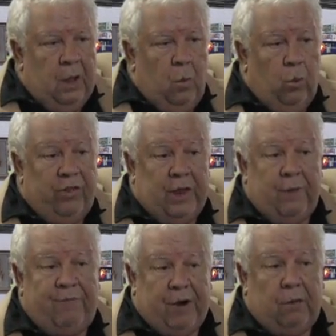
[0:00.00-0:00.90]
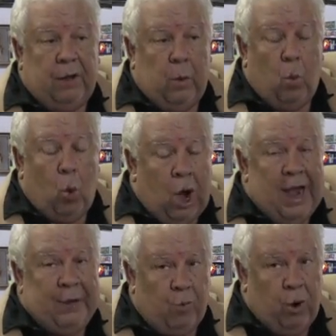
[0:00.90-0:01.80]
within a fairly
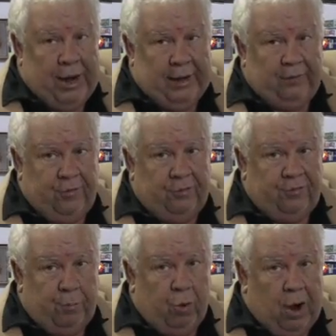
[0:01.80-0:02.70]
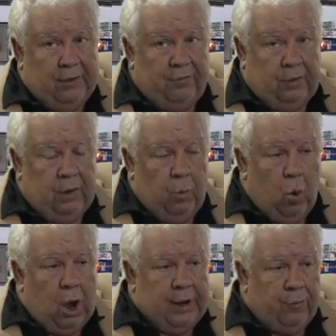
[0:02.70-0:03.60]
wide range, a surprisingly
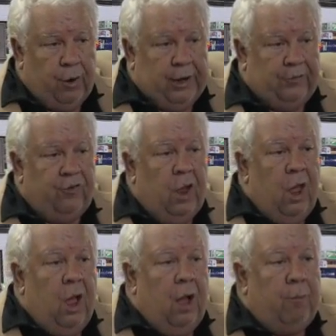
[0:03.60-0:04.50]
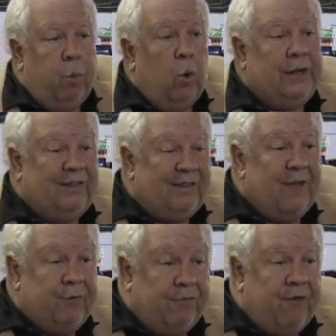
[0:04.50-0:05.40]
wide range of
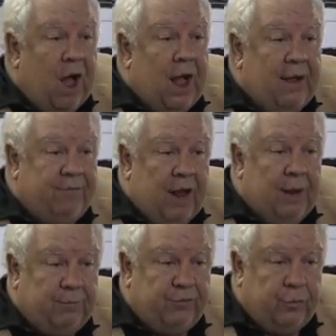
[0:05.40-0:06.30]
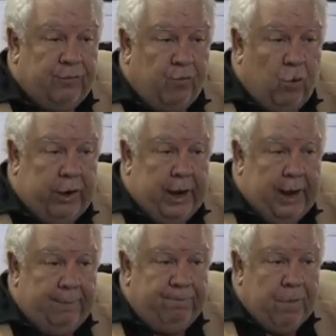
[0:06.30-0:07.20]
0.75 times
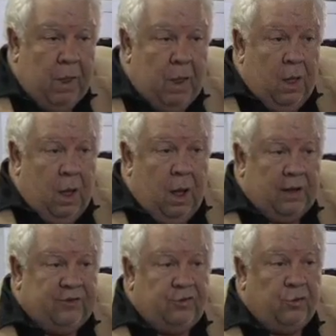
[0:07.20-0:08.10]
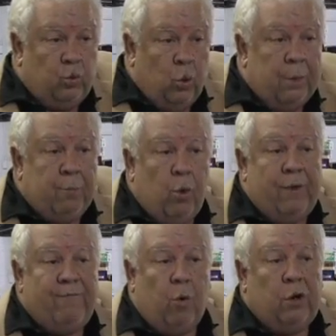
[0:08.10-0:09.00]
348 uh, to
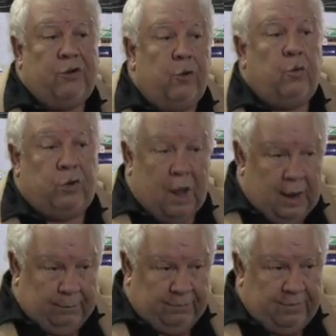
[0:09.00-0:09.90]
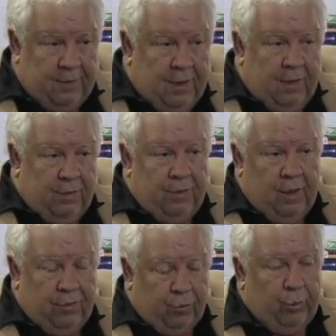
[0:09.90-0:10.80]
1.42 times
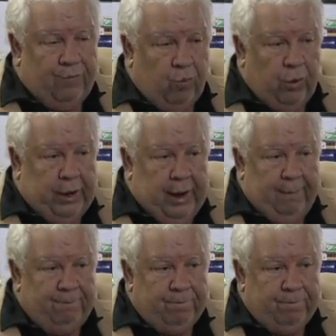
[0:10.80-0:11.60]
uh, 348,